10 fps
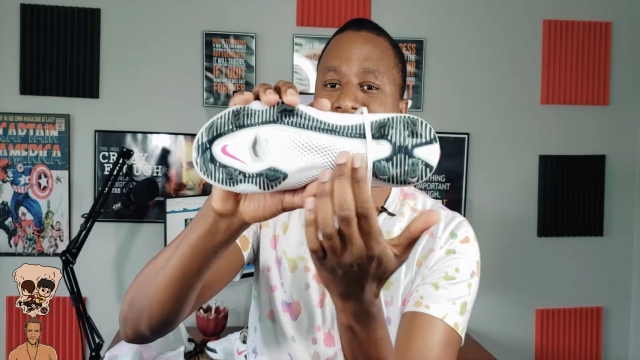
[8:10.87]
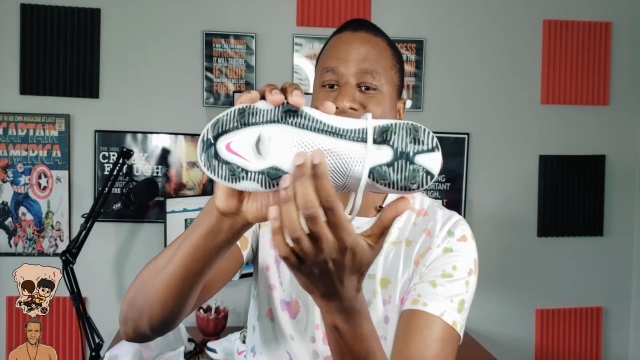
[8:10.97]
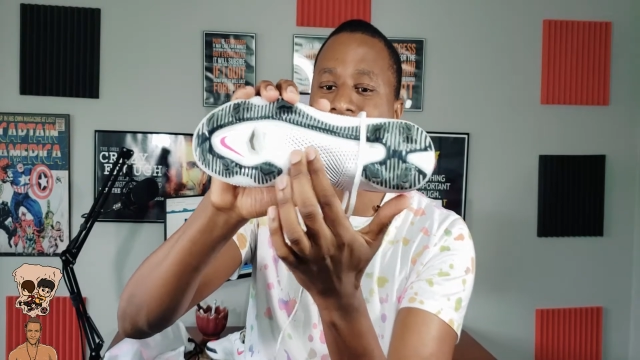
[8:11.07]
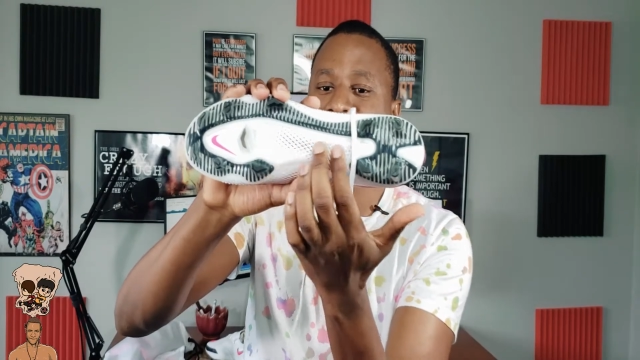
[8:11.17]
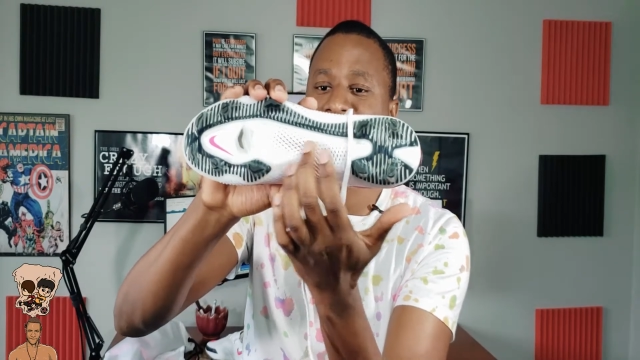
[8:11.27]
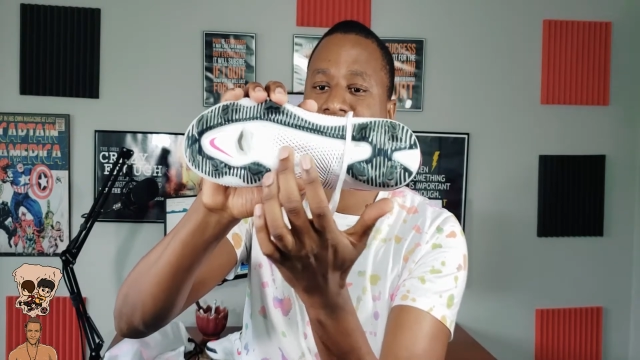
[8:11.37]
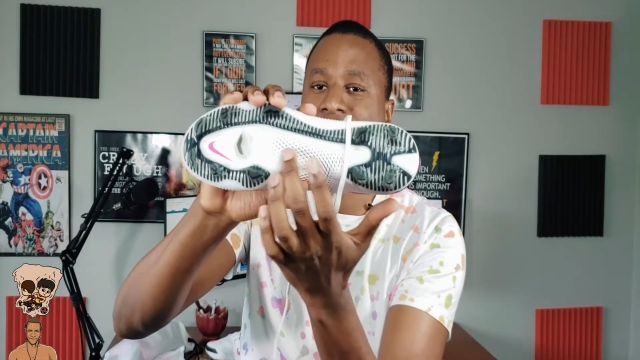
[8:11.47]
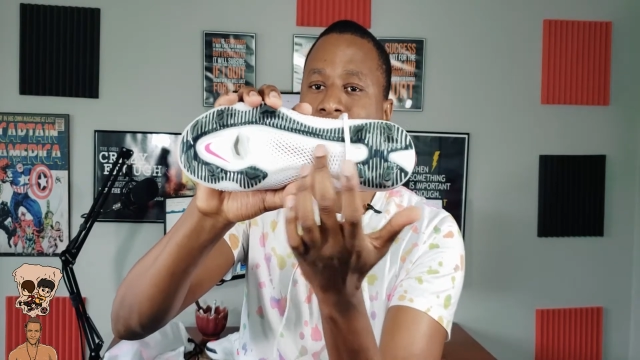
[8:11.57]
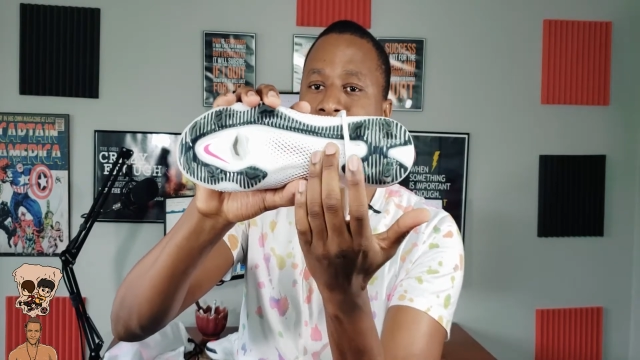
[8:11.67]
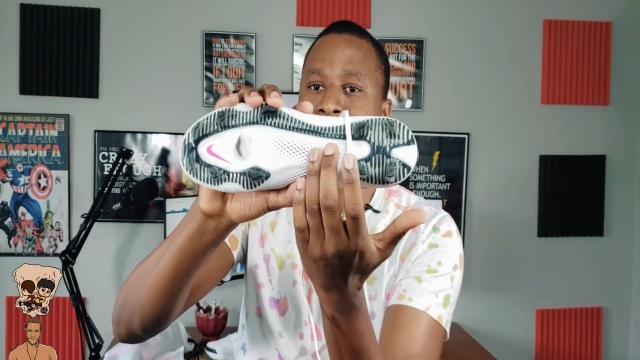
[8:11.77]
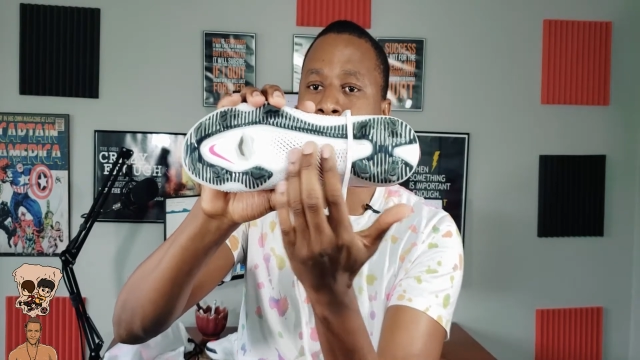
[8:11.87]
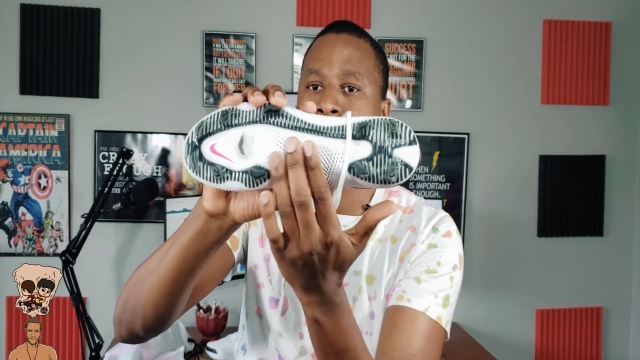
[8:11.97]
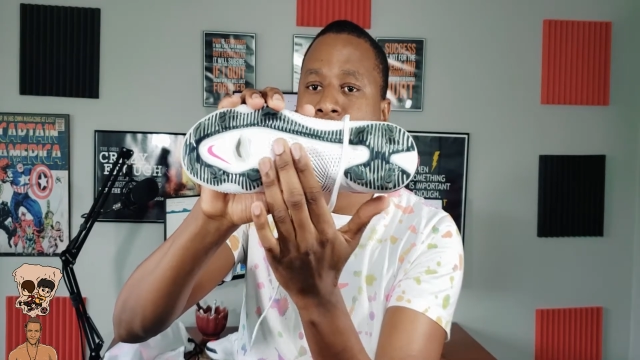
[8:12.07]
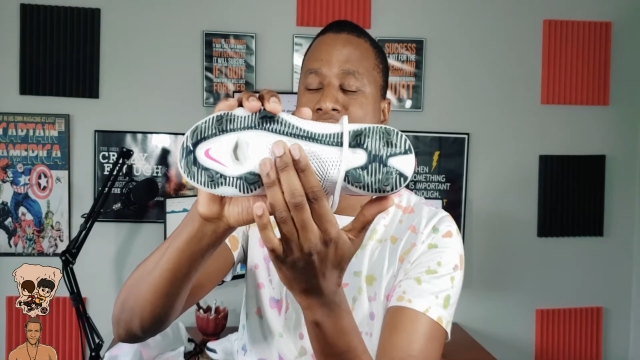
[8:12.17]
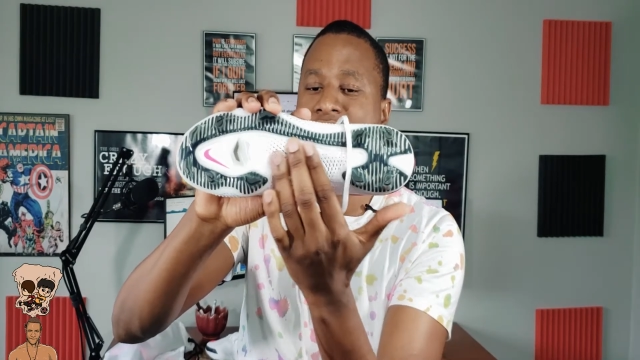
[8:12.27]
down here a little bit
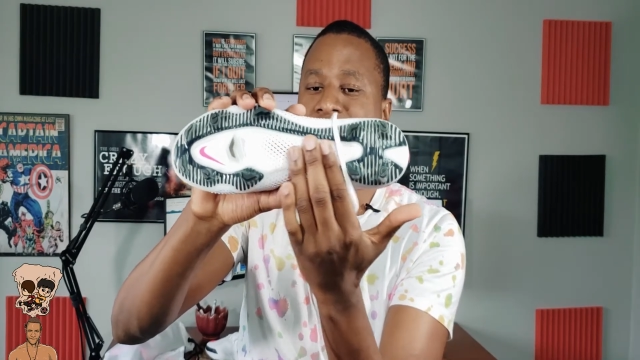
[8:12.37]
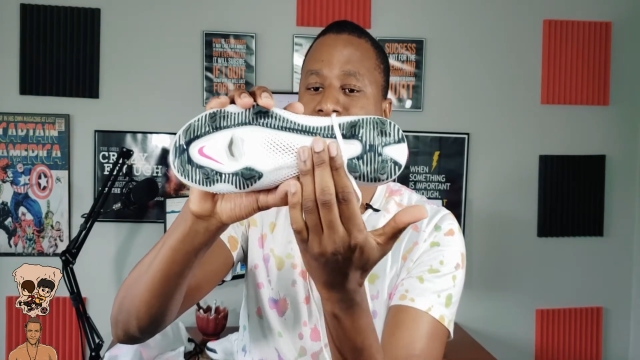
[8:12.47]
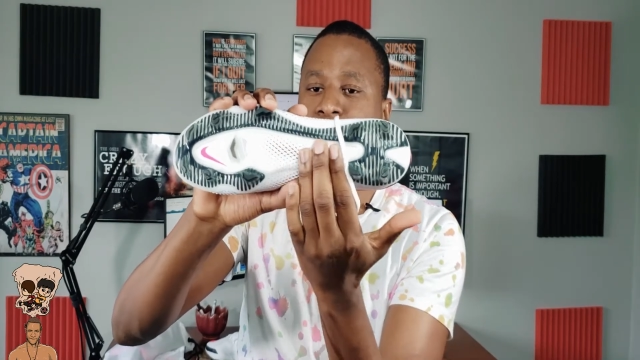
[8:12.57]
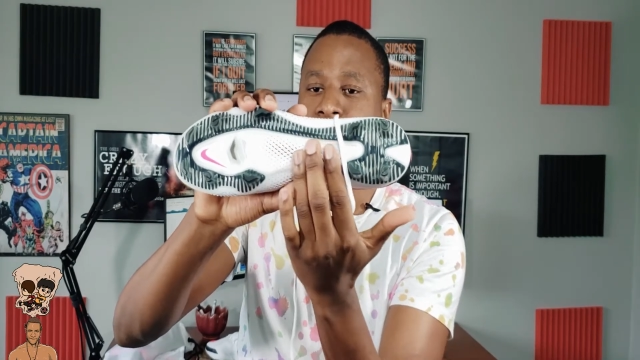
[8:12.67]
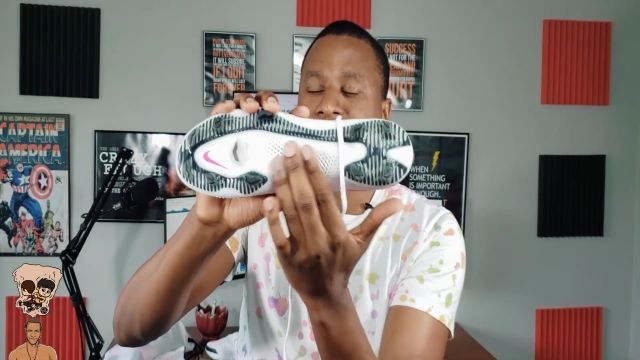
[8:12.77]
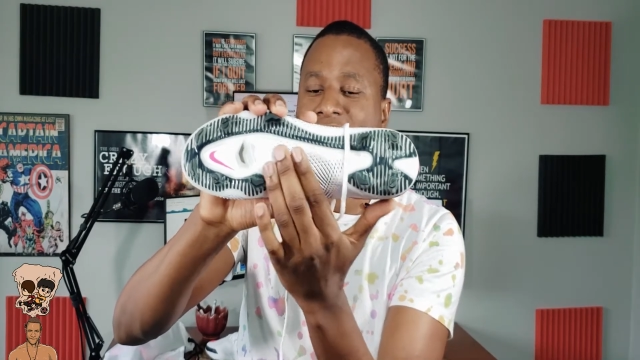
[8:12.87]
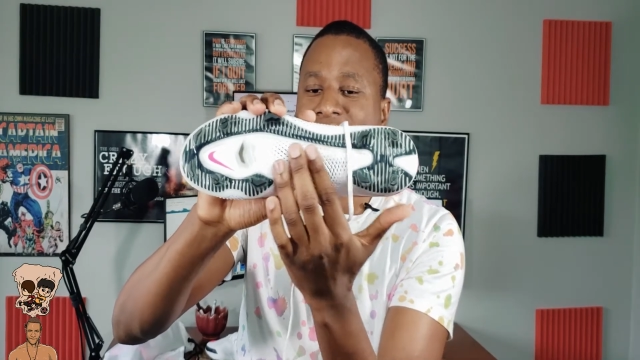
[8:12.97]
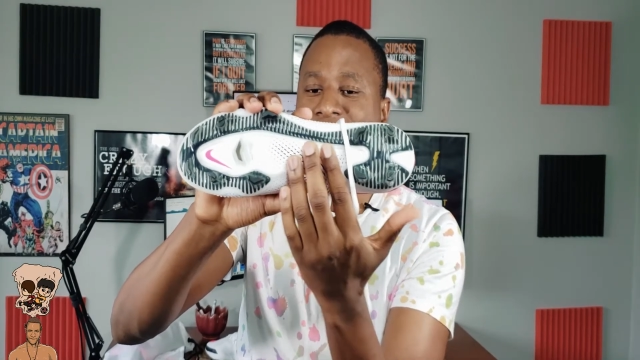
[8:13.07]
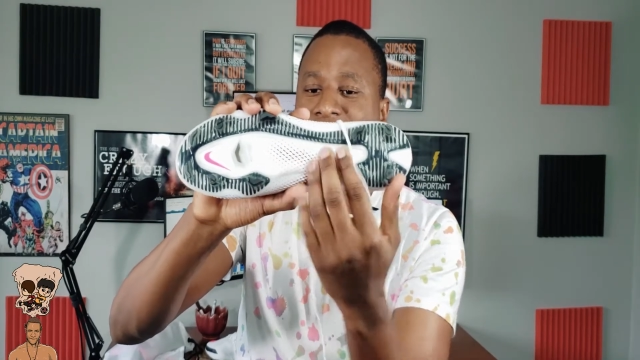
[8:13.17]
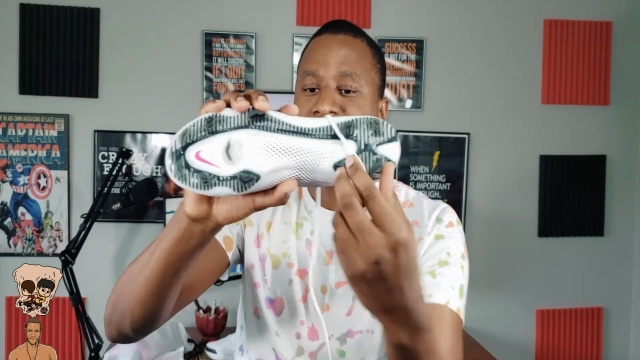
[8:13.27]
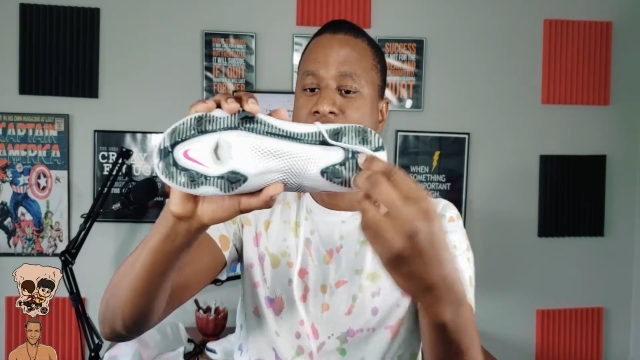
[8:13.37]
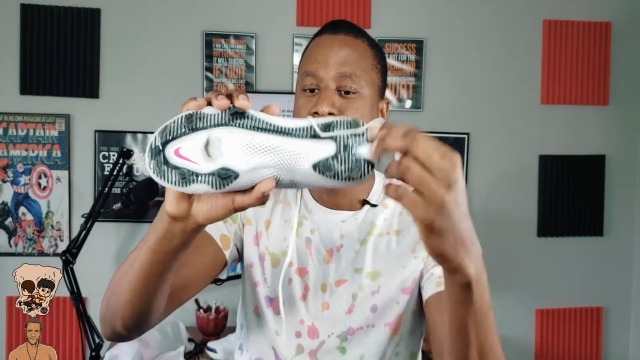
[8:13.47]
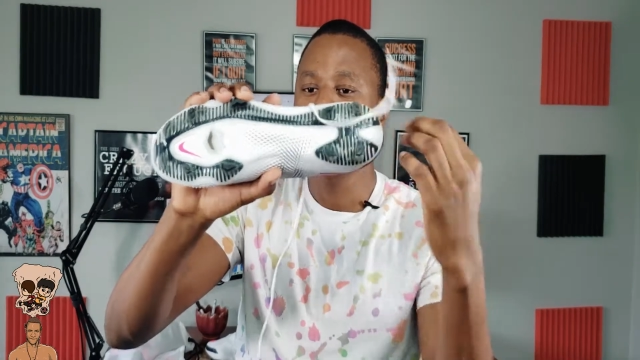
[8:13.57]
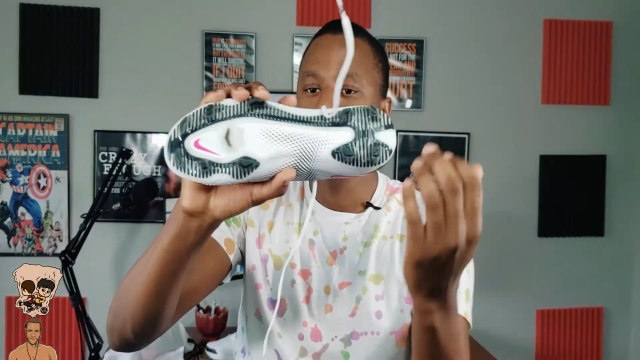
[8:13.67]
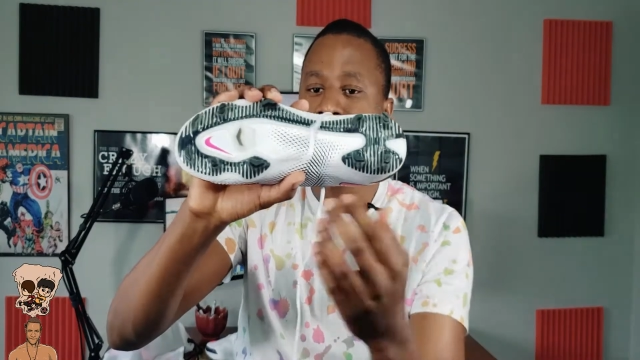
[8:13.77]
more. So you
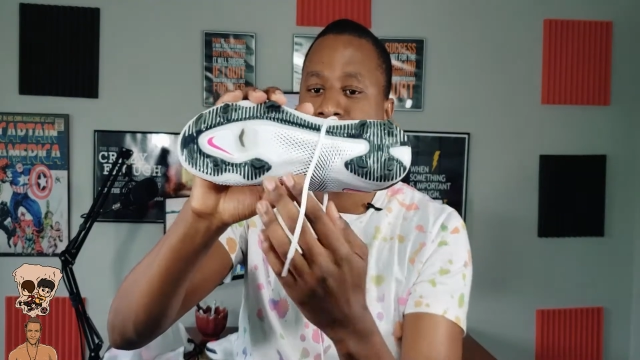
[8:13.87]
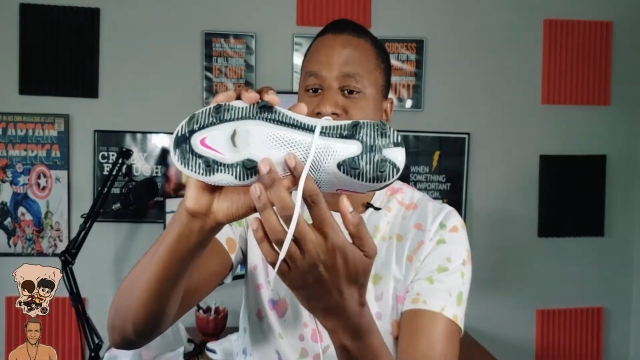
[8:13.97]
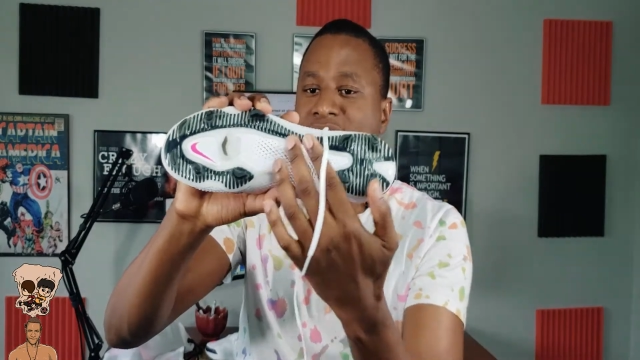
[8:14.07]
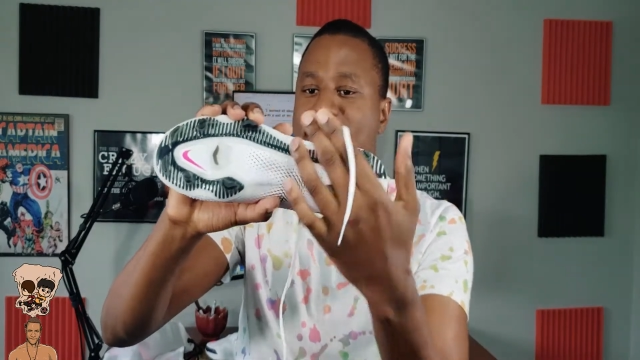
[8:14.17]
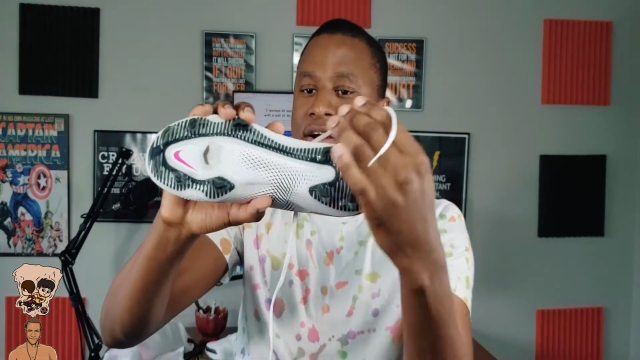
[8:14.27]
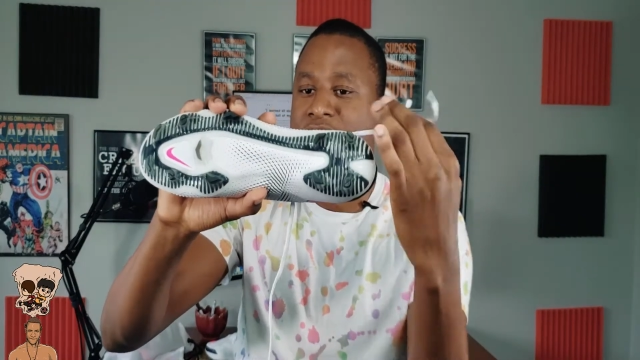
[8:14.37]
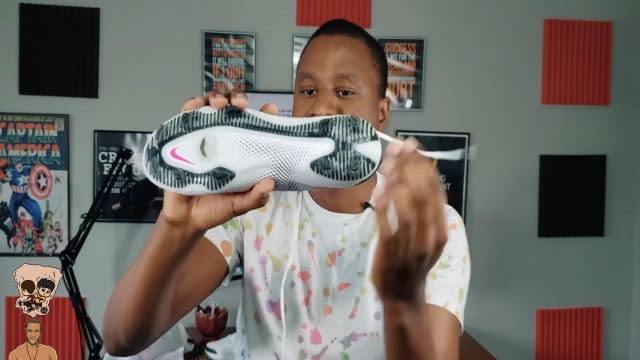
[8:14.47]
can feel it down here.